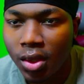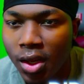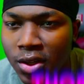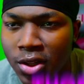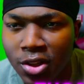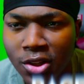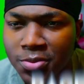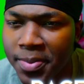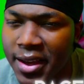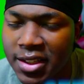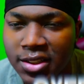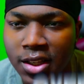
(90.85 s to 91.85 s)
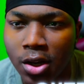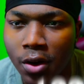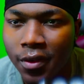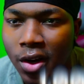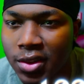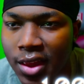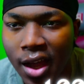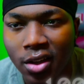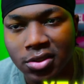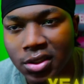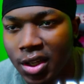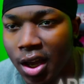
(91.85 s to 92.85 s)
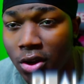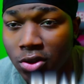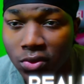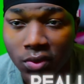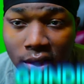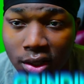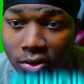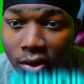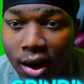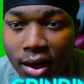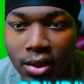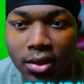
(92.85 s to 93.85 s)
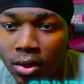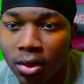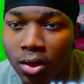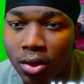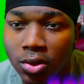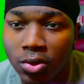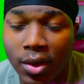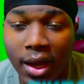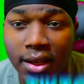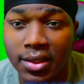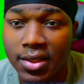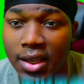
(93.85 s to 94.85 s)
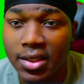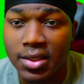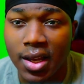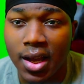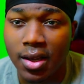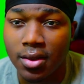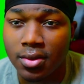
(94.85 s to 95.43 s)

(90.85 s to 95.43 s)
Did those pages get over 1,000 yet? Are you really grinding? You got a TikTok.